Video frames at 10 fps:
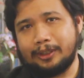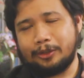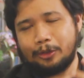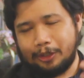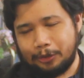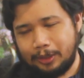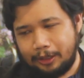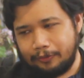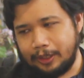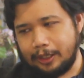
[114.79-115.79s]
As long as we
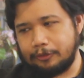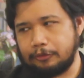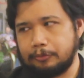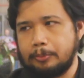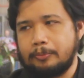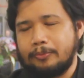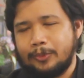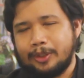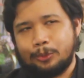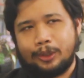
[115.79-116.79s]
live life,
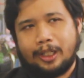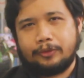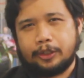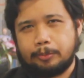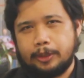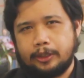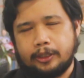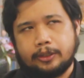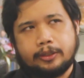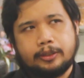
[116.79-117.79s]
we'll have
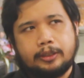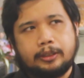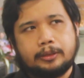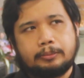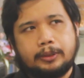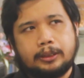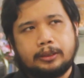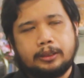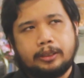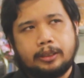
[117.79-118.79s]
experience, right? But
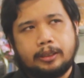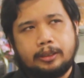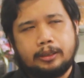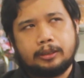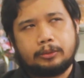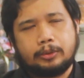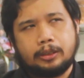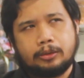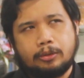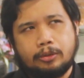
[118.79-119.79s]
the thing that we
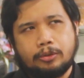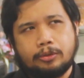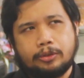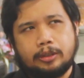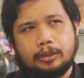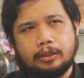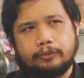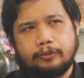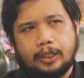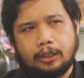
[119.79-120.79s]
can consciously
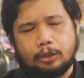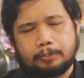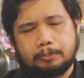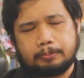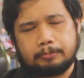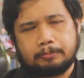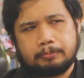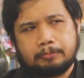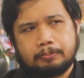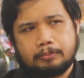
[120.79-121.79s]
develop
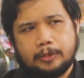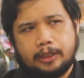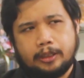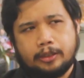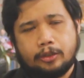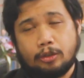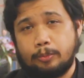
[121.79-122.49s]
is